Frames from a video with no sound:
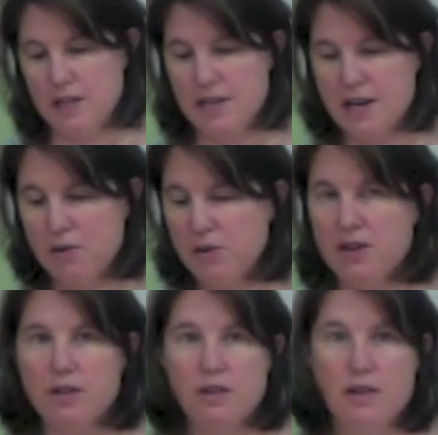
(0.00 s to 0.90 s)
Now with
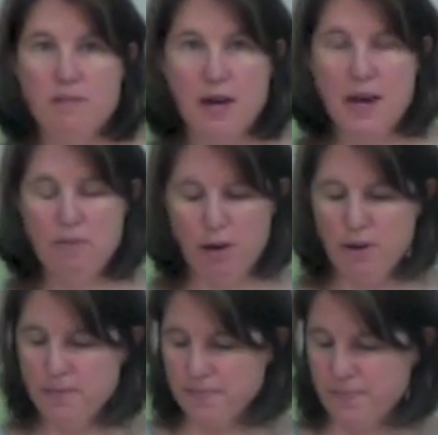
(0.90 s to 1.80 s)
the
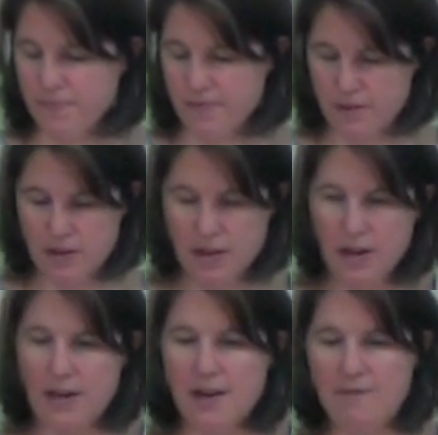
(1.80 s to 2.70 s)
paper,
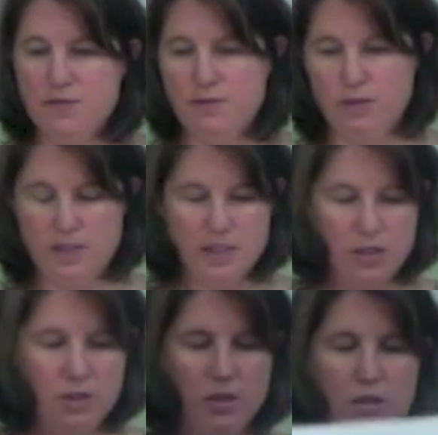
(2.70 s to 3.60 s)
I'm going to have to fold it
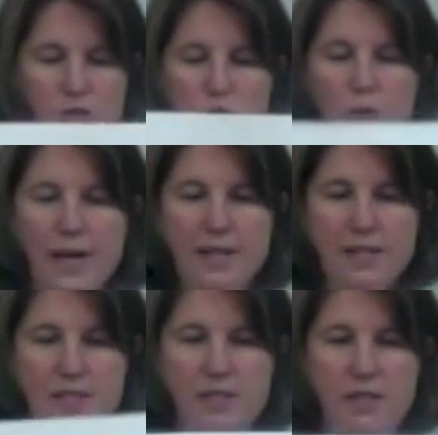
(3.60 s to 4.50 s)

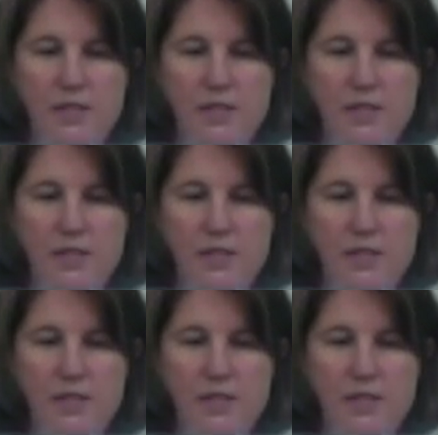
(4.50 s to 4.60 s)
twice.